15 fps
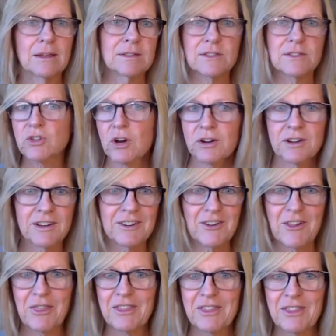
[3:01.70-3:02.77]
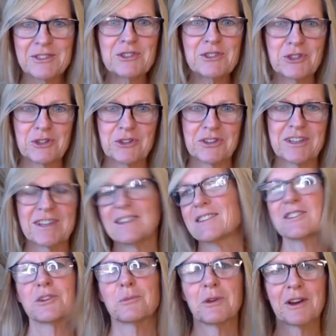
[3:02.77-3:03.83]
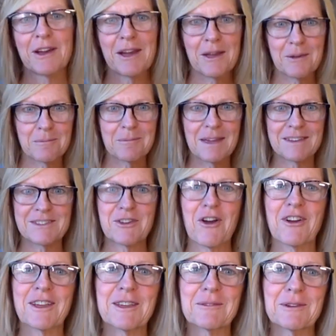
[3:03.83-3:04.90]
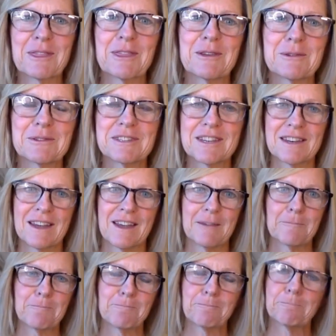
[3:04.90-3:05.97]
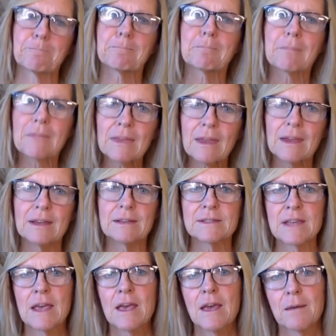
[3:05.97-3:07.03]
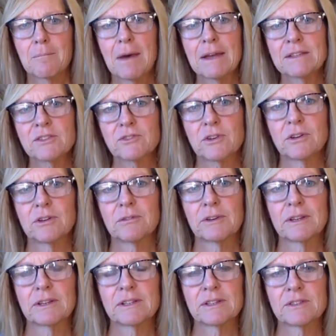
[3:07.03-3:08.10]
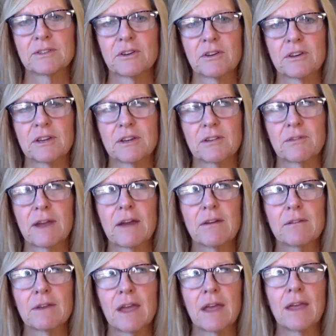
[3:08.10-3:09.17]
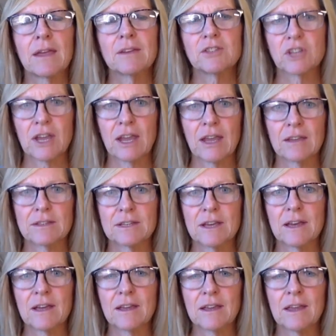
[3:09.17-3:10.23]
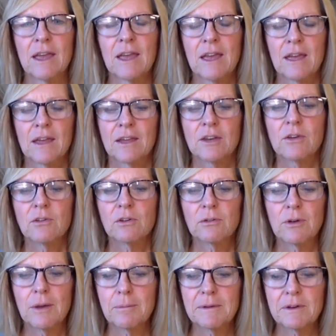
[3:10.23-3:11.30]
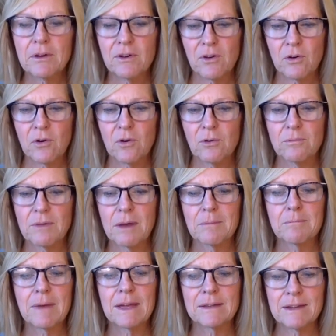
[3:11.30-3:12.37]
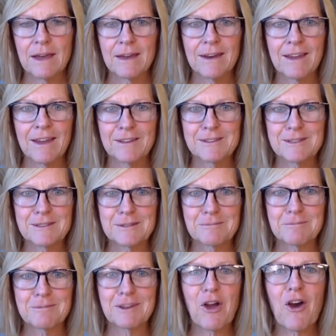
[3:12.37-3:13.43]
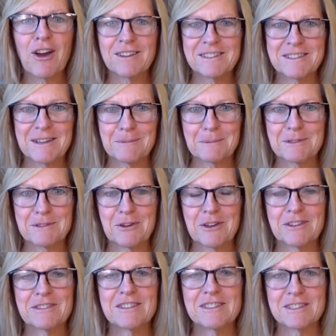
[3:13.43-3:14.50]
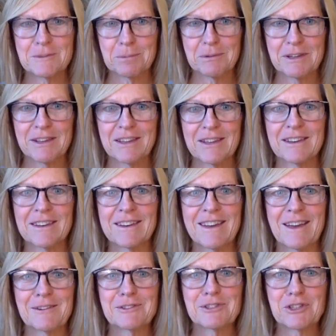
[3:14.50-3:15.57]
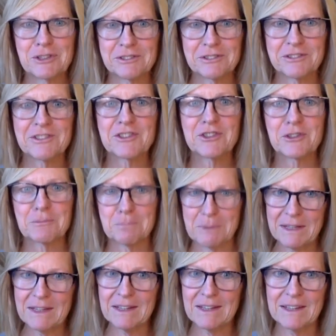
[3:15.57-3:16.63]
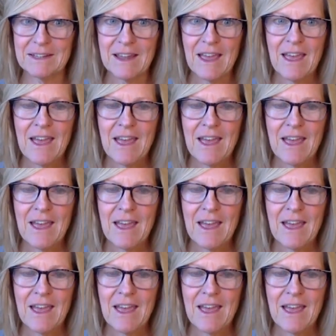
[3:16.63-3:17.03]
started on this journey to where I'm talking with you today is my struggle really started around age 8. I, grew up in a home. My dad had some concepts on discipline and how children should be.